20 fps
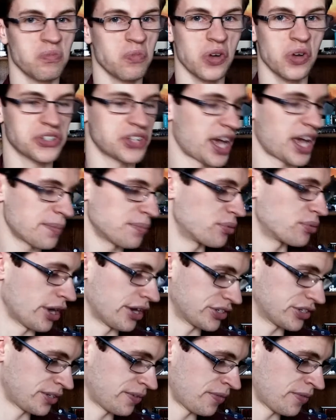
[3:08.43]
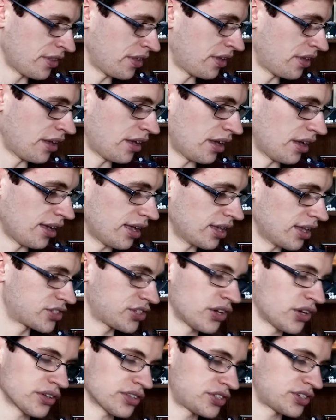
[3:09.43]
Was not impressed.
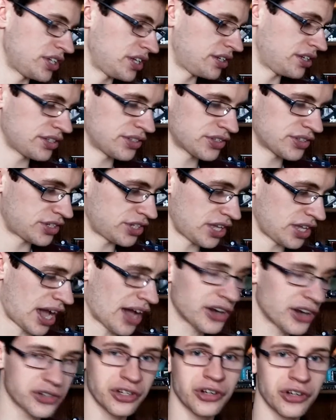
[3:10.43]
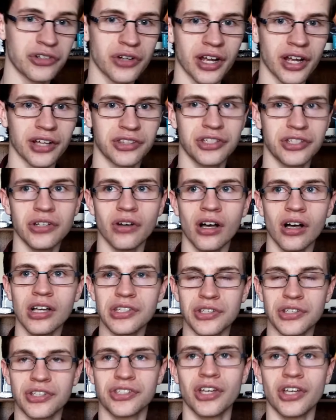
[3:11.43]
Song of the Sea, didn't see. How to Train Your Dragon 2,
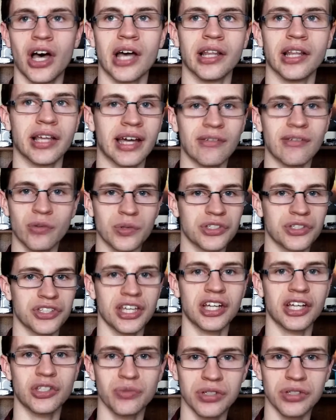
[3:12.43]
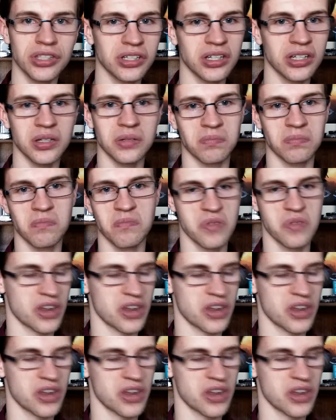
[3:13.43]
also saw it. Like, everyone's saying it's really good.